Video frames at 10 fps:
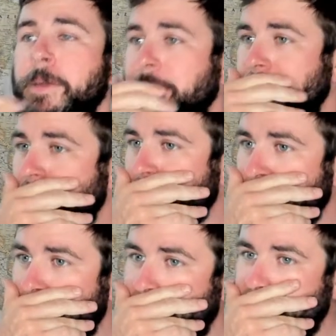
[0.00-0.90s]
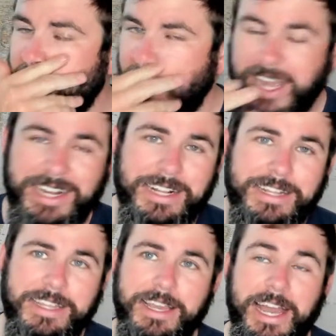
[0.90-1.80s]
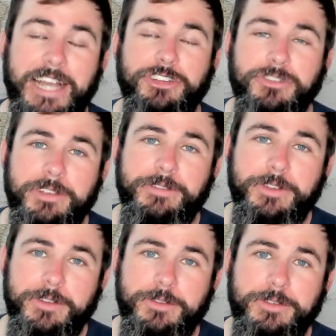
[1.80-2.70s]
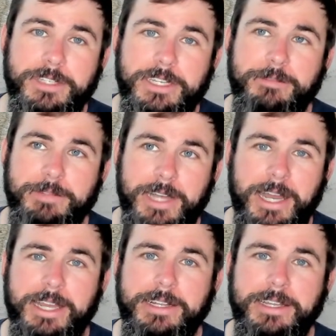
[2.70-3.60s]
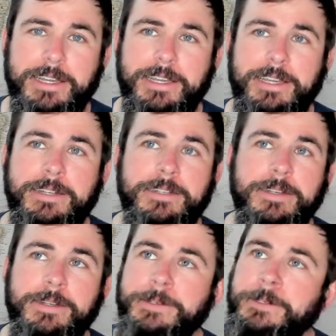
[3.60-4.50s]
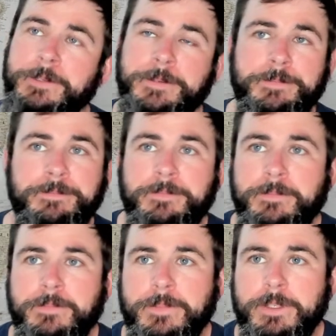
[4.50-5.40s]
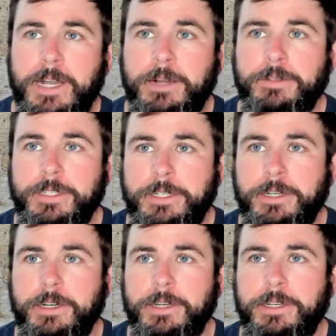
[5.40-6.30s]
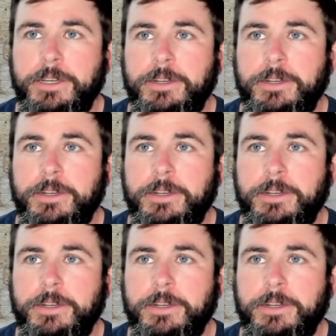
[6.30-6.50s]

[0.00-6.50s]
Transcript: And then the old man dying you do see him die at the end. That was good.